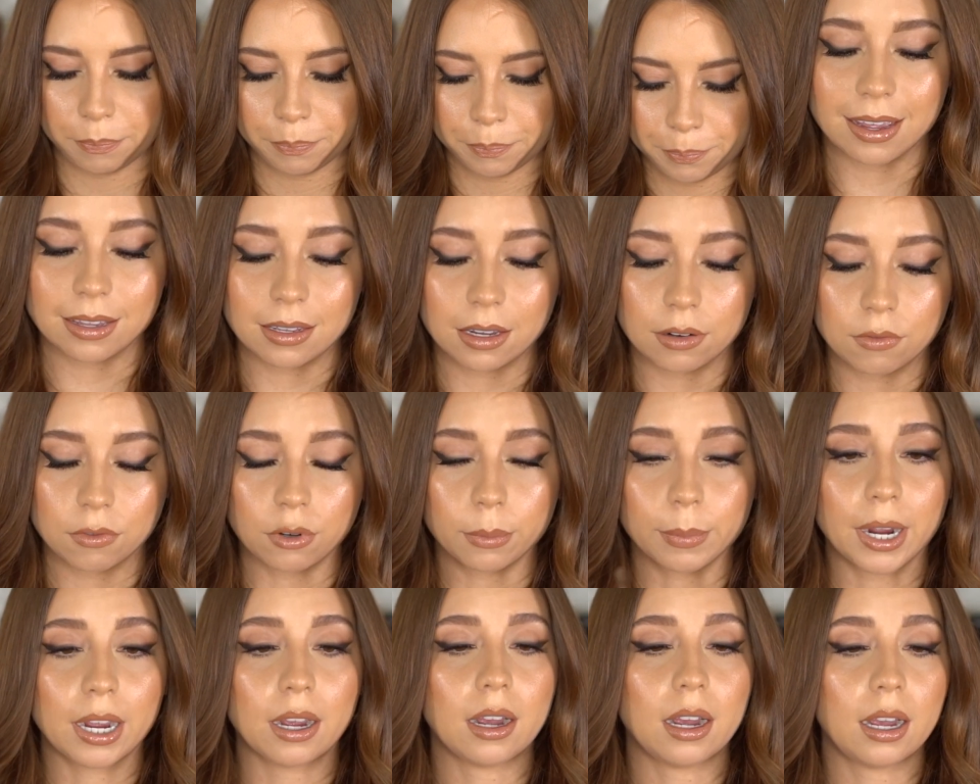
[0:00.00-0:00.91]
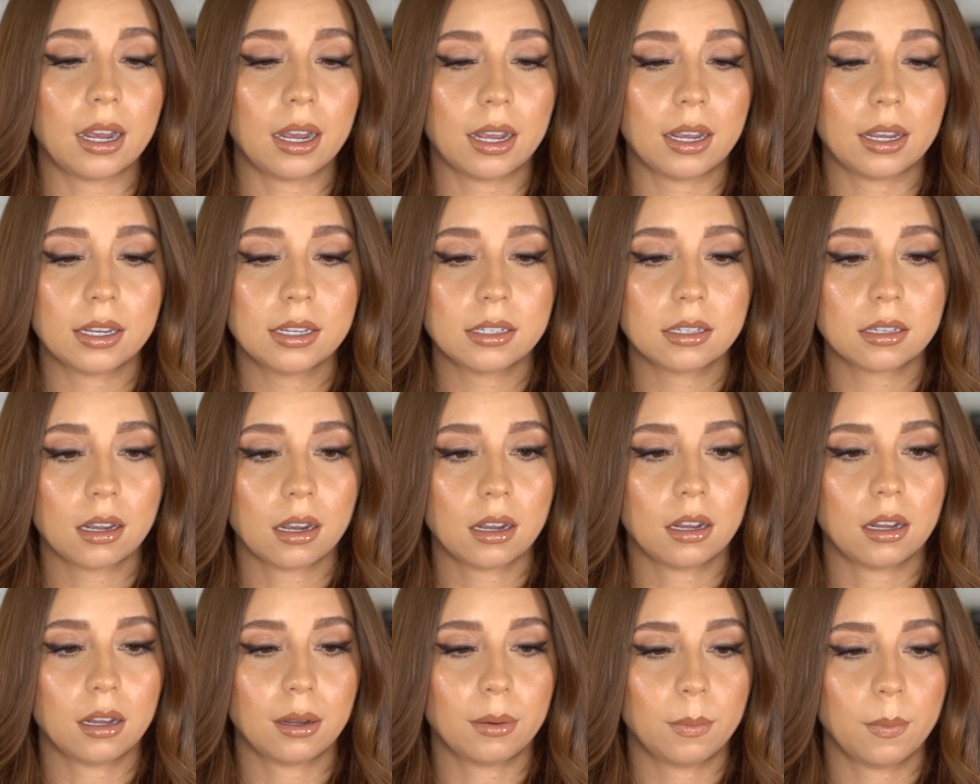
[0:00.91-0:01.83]
And then for my eyes,
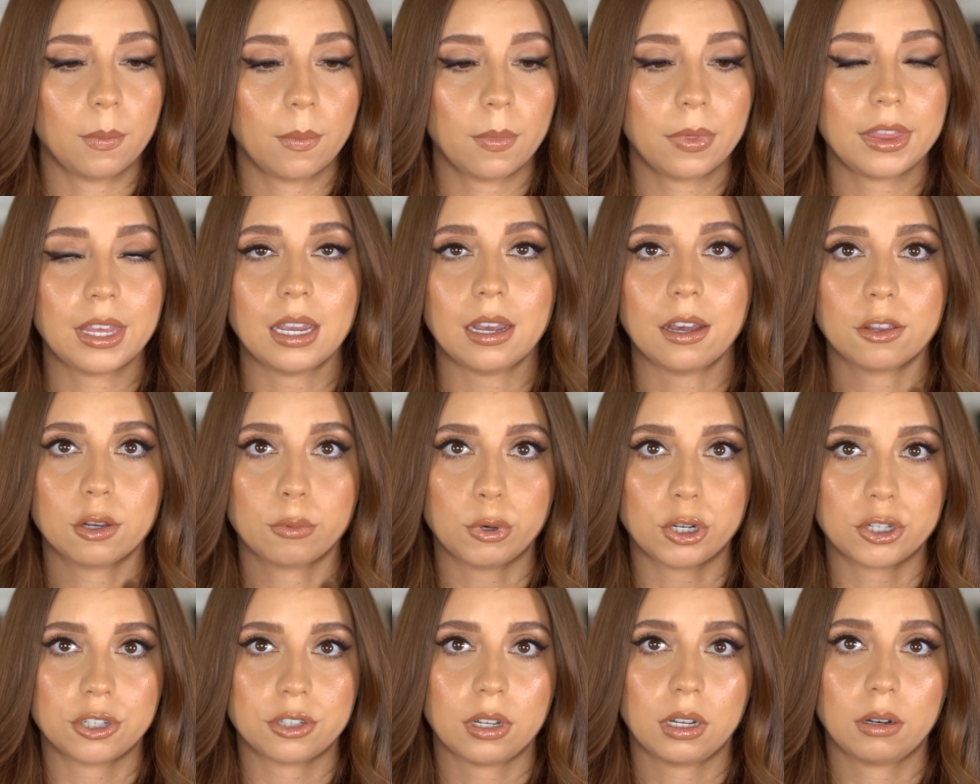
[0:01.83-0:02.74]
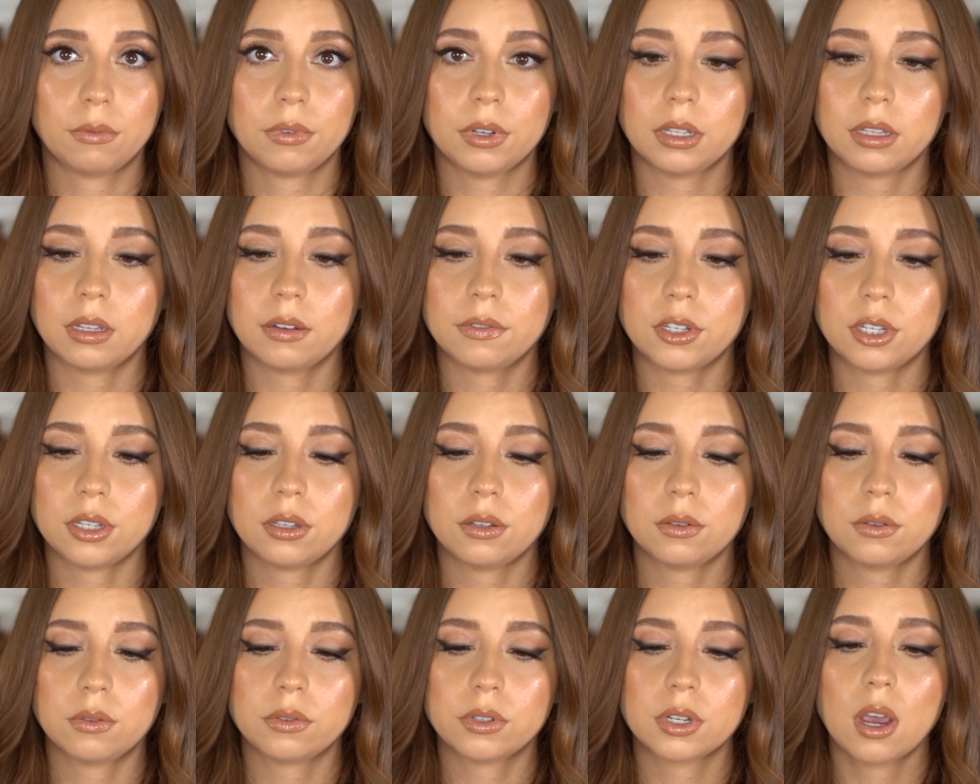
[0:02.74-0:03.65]
the other brushes I really love to
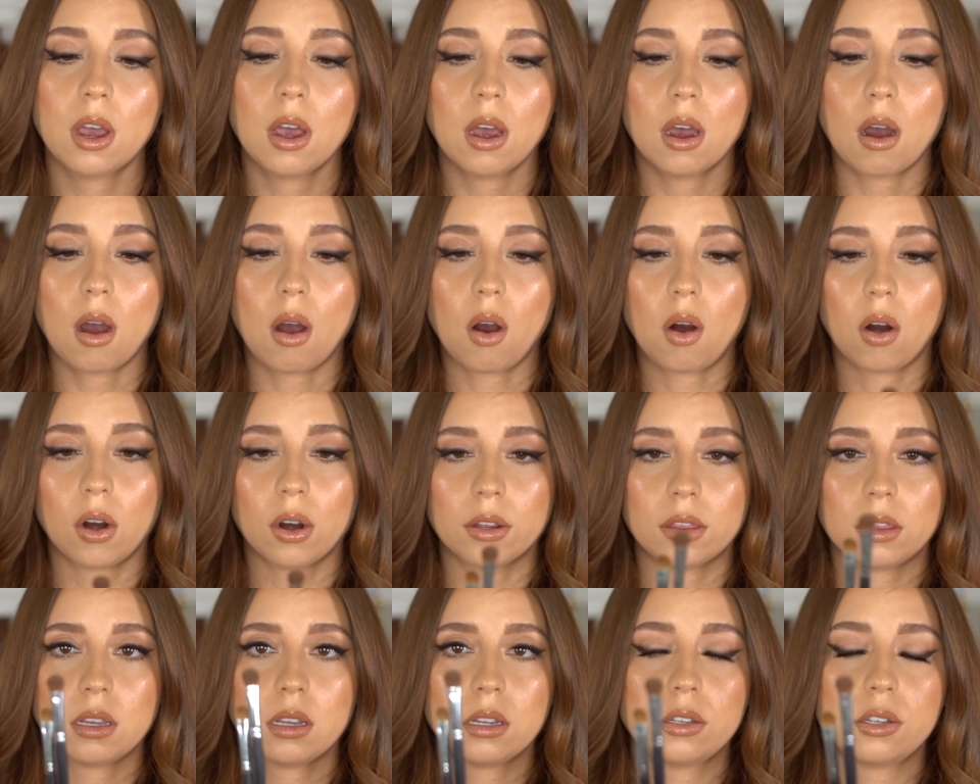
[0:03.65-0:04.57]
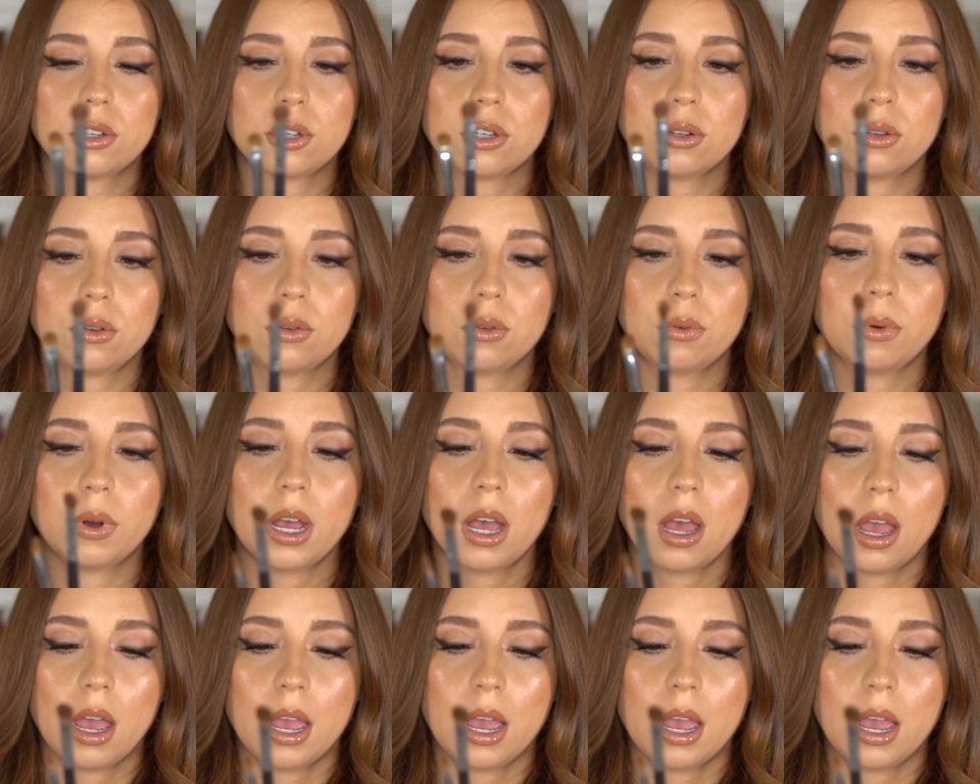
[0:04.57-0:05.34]
use are these two.